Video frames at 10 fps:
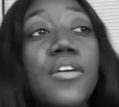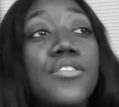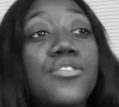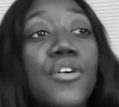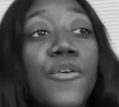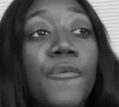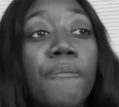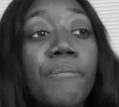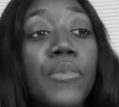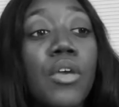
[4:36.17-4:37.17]
So
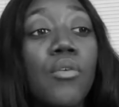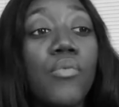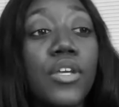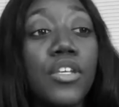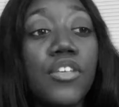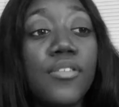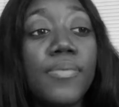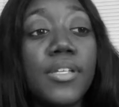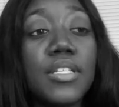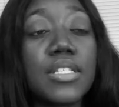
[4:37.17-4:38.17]
when
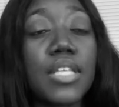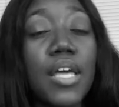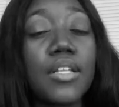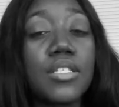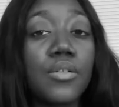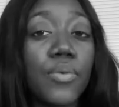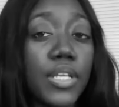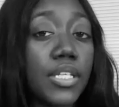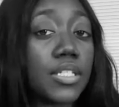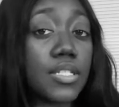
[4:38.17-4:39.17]
Cupid decided to quit
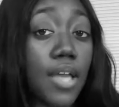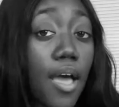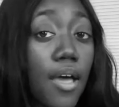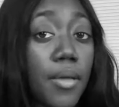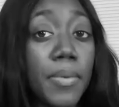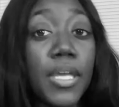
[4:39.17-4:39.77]
his job,